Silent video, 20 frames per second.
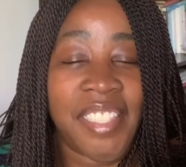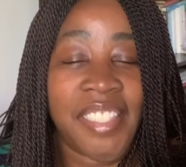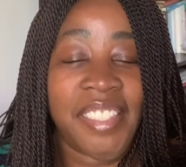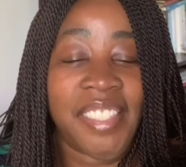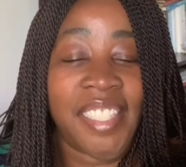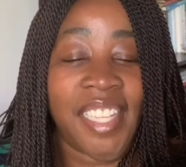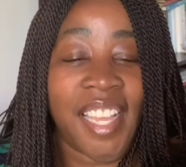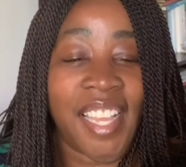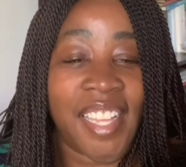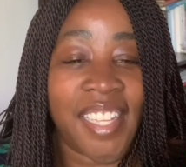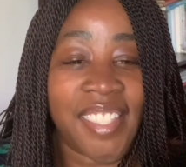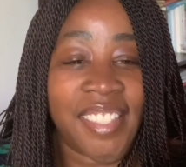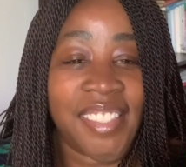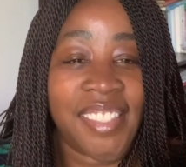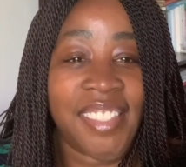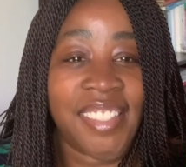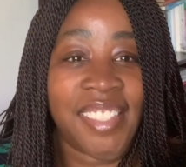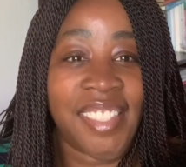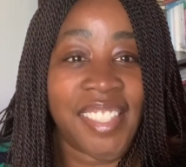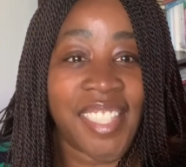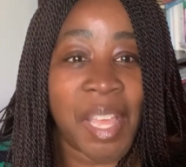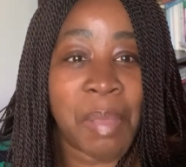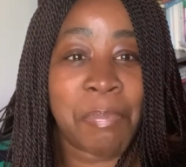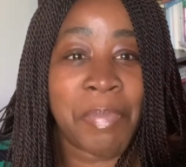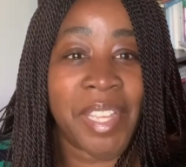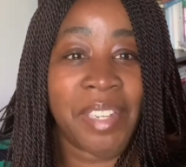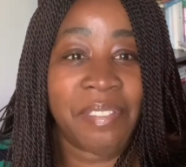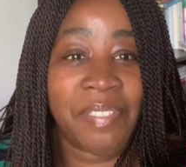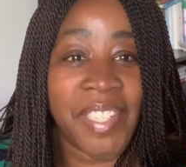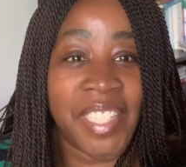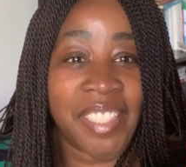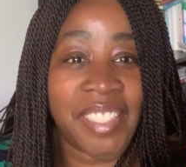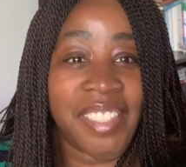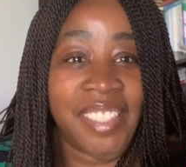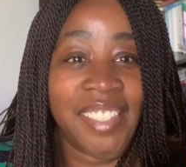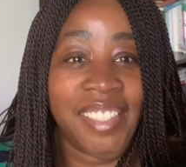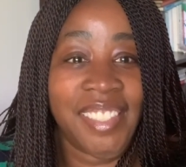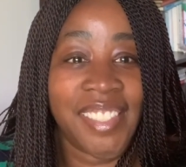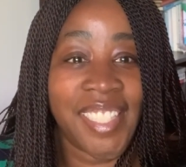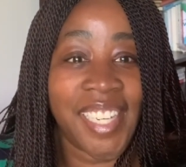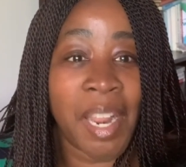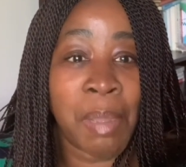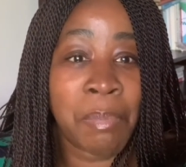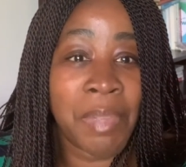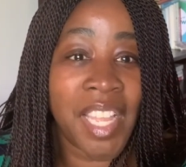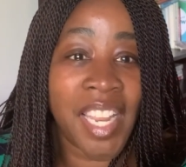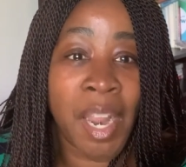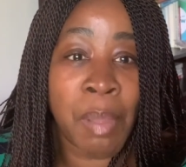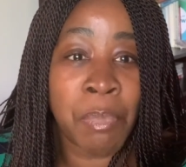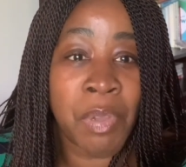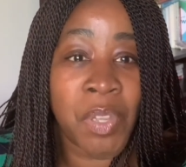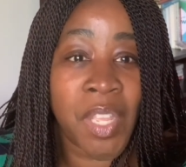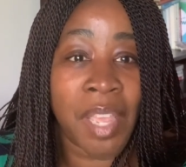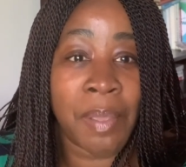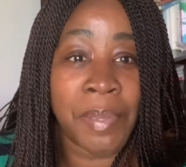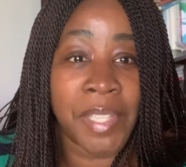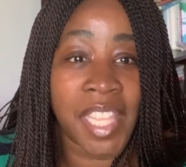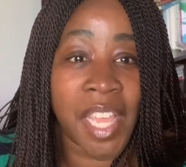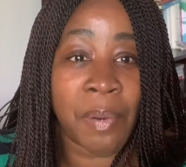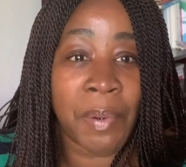yeah, the lap band failed. And I'm okay with that